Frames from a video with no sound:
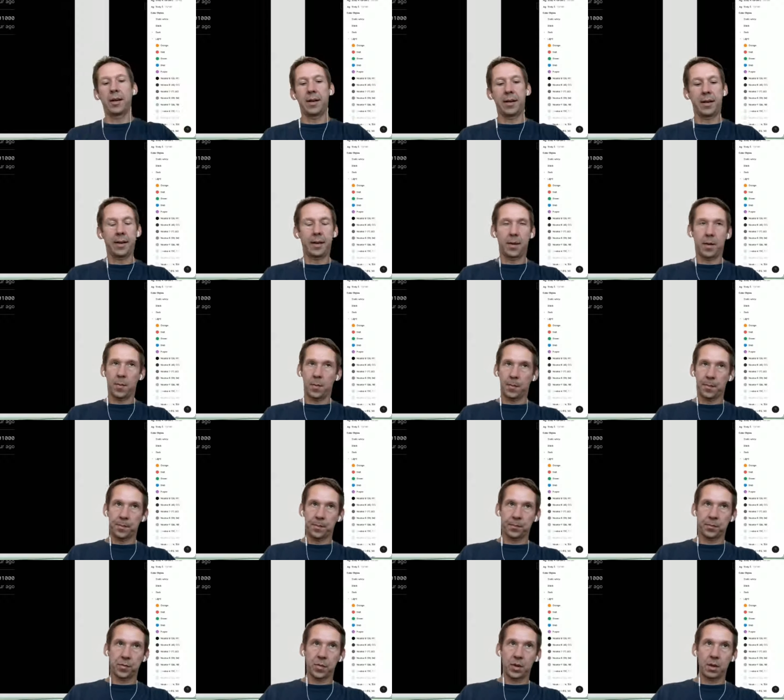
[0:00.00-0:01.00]

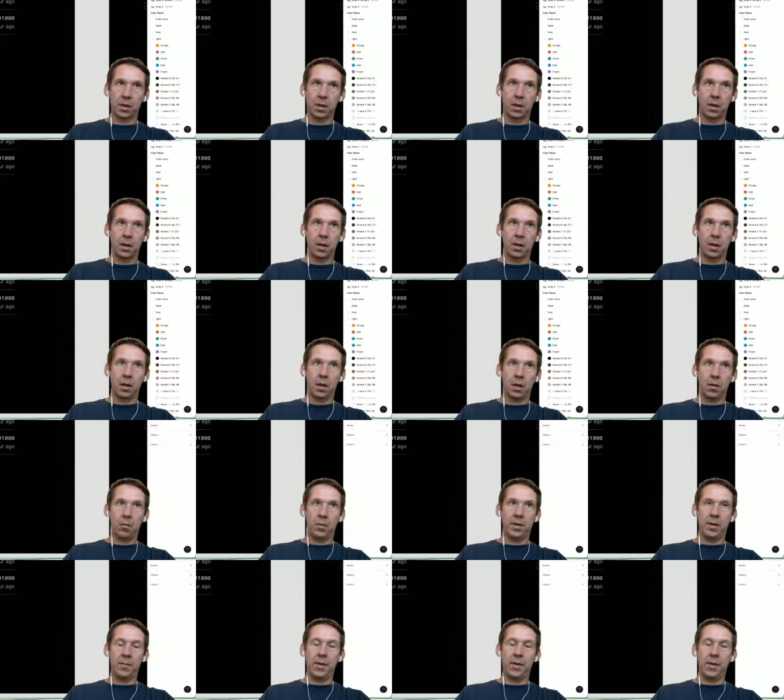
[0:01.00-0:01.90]
when the